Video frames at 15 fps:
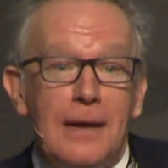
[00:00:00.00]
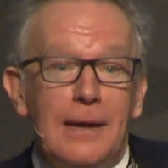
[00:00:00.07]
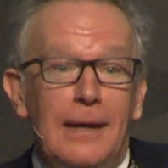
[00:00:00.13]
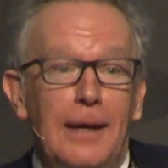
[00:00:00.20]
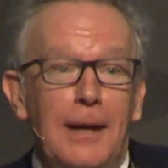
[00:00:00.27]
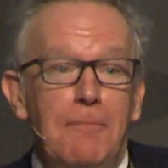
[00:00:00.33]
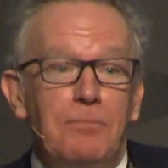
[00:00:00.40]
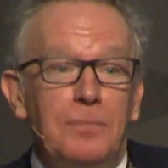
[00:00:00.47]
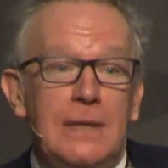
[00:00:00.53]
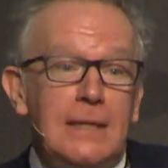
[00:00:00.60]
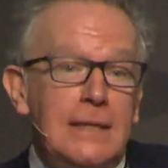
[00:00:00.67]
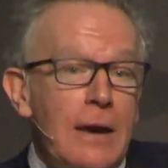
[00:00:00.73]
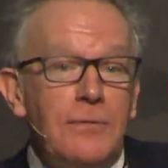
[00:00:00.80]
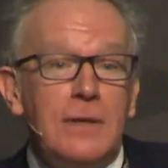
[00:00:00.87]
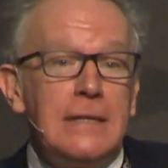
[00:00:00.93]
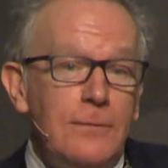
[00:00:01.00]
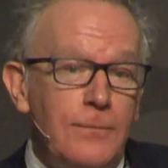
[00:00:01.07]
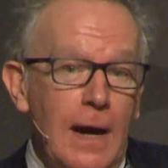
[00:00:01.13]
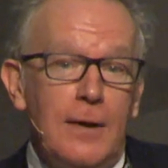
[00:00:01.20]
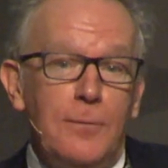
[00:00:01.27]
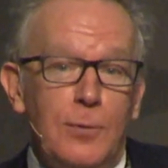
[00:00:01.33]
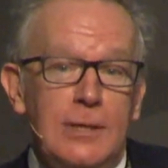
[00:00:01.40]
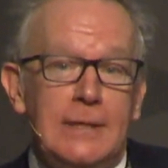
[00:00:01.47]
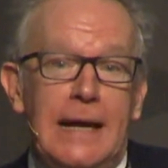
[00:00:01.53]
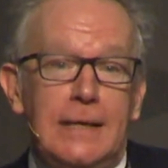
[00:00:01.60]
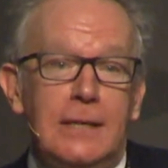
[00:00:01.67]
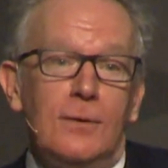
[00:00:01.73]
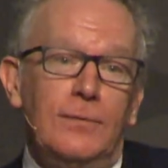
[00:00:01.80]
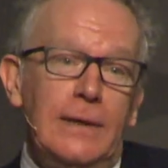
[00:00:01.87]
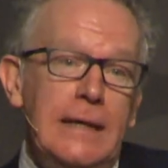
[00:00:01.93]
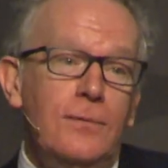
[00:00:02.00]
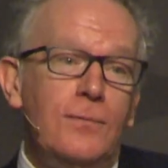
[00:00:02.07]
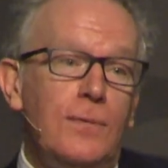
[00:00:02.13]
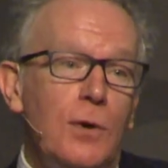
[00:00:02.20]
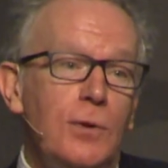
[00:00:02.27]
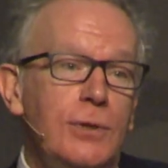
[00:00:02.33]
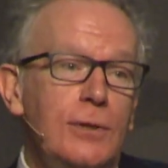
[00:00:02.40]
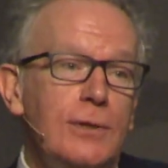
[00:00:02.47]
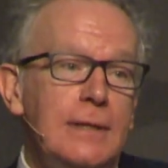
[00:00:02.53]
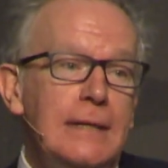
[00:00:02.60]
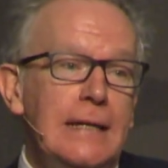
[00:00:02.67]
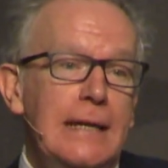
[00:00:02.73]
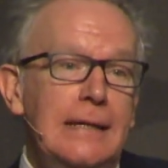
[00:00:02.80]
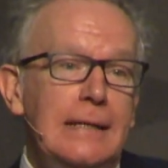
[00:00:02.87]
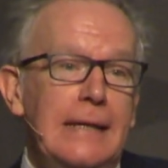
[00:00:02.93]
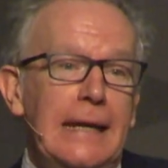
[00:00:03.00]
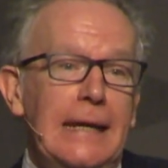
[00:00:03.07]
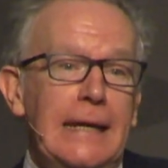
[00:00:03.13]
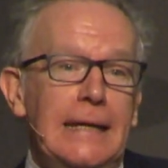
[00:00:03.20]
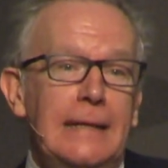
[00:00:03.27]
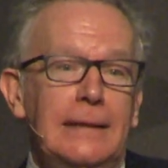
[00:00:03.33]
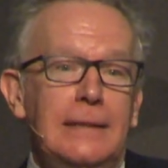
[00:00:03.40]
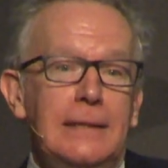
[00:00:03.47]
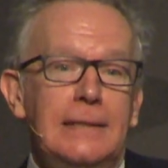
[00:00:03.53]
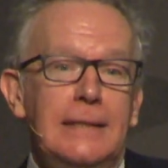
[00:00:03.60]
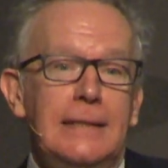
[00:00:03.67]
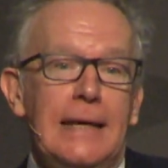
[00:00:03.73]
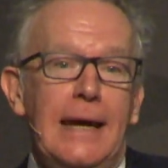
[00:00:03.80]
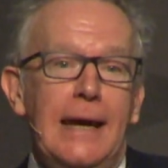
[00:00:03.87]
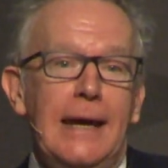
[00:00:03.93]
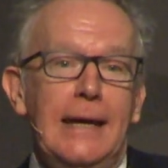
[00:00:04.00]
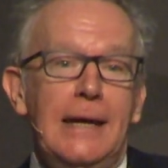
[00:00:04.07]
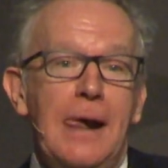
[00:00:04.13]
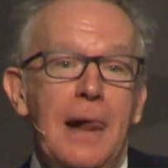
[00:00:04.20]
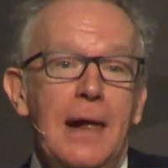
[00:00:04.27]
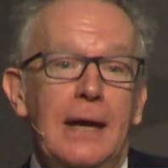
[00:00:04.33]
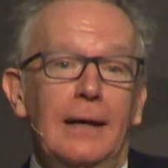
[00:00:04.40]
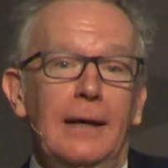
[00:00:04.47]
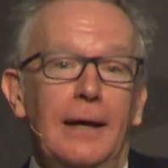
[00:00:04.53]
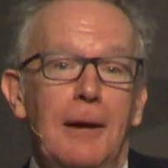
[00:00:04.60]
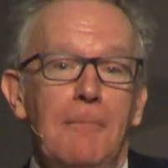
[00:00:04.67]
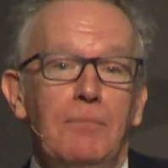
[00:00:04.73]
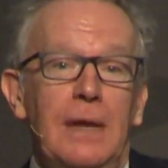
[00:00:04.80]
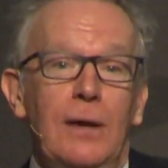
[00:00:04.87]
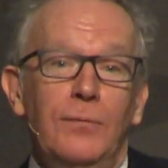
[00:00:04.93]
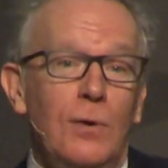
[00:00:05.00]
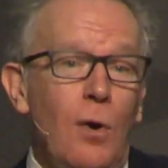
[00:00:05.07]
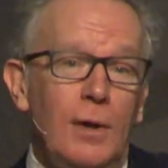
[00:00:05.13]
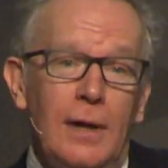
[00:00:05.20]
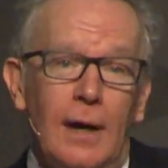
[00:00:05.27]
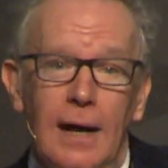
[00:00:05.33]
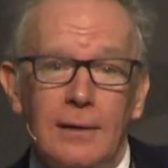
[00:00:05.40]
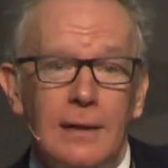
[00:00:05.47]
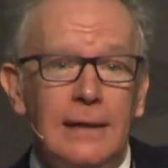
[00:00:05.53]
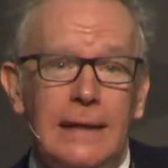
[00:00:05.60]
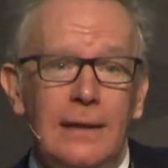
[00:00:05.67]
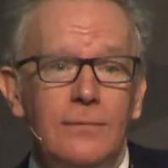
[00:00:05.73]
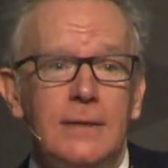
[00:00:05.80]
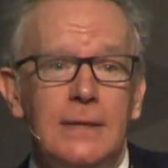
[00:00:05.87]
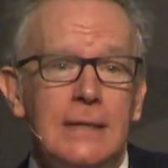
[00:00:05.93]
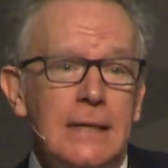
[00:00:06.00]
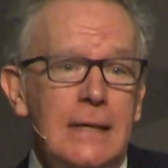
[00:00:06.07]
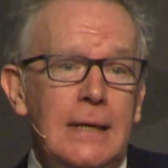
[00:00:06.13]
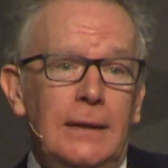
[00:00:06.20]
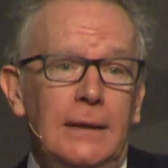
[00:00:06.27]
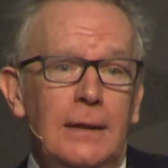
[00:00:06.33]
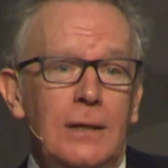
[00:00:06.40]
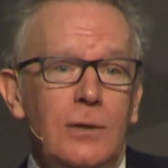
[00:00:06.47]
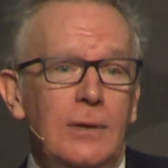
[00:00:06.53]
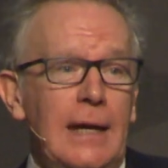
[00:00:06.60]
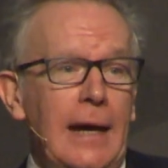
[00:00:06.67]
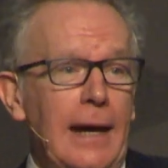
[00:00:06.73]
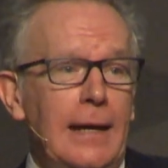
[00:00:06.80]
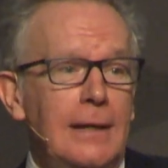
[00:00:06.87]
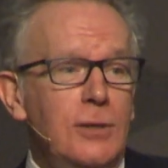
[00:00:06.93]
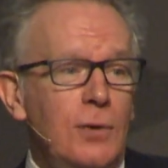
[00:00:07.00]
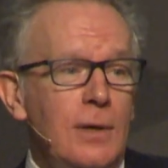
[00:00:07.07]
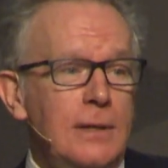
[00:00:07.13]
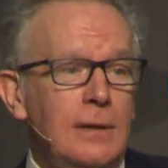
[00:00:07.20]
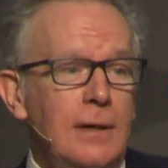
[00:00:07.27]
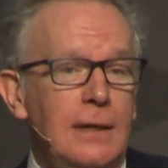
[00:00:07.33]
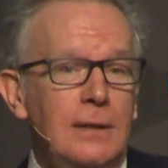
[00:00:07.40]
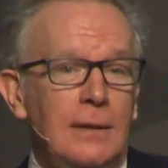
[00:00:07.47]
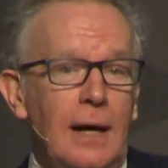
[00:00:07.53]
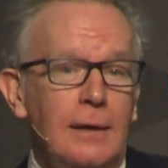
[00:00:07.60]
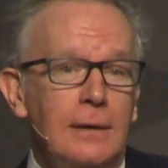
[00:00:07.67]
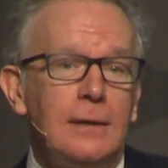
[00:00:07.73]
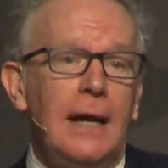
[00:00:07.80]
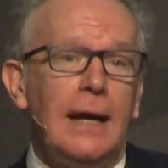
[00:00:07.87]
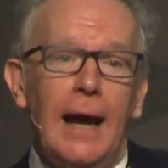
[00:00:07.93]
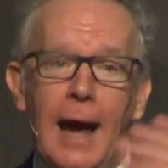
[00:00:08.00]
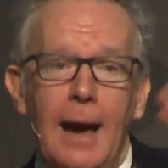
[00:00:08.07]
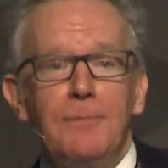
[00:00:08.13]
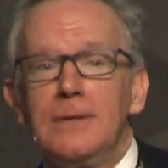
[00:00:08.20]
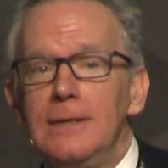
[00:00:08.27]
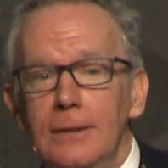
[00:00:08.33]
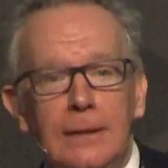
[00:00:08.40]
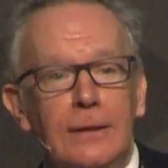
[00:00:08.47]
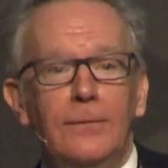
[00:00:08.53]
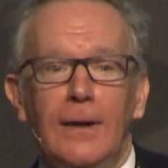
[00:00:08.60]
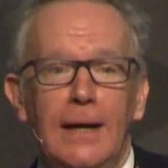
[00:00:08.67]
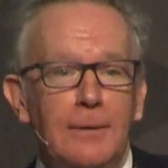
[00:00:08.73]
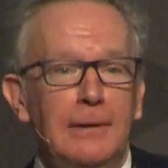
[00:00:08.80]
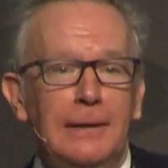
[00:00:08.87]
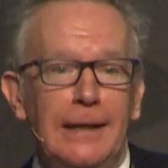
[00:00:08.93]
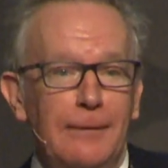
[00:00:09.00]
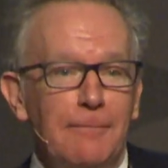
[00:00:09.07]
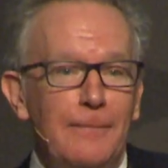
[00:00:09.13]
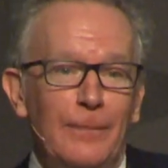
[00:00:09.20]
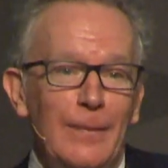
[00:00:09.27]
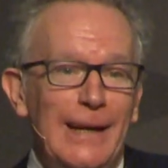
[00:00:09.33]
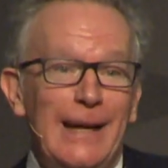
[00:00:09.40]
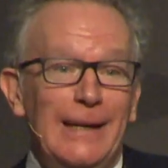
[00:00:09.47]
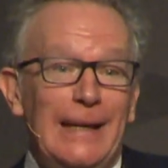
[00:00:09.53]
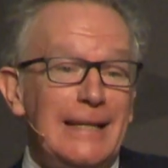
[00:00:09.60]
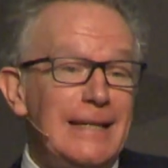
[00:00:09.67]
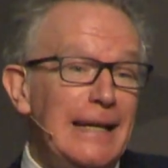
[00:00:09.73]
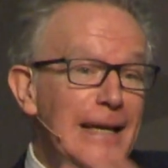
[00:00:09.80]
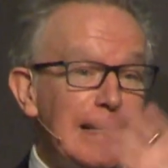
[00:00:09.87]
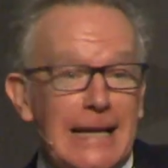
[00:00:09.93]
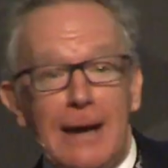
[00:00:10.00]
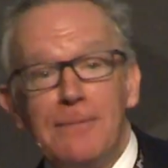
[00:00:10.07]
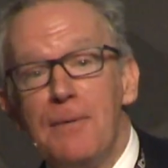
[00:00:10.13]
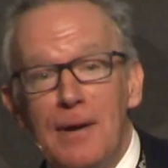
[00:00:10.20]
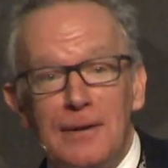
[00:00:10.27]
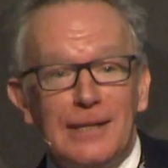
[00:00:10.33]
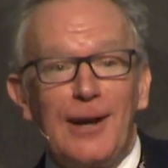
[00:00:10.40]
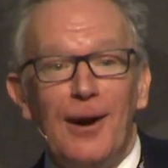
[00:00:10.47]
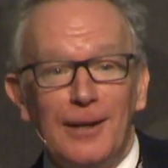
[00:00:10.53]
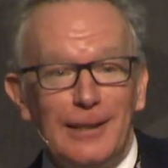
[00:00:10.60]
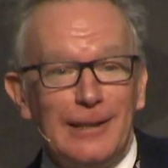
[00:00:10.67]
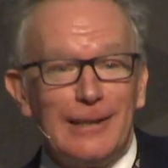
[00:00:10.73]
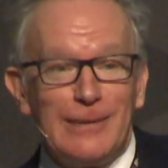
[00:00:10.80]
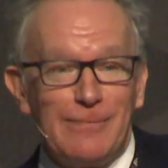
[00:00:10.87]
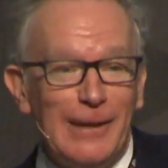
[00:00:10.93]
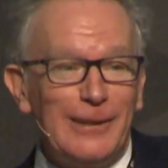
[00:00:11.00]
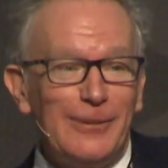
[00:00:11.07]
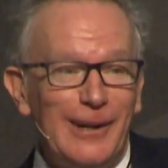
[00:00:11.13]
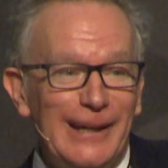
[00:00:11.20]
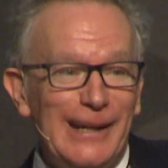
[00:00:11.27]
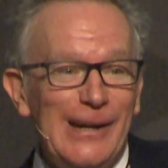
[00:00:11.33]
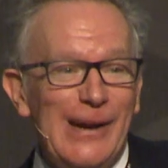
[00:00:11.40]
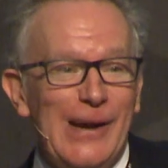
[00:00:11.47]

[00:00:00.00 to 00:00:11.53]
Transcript: 75% of Leave voters in England say, if Northern Ireland leaves the UK and joins the United Ireland, absolutely fine with them. They say the same about Scotland, by the way.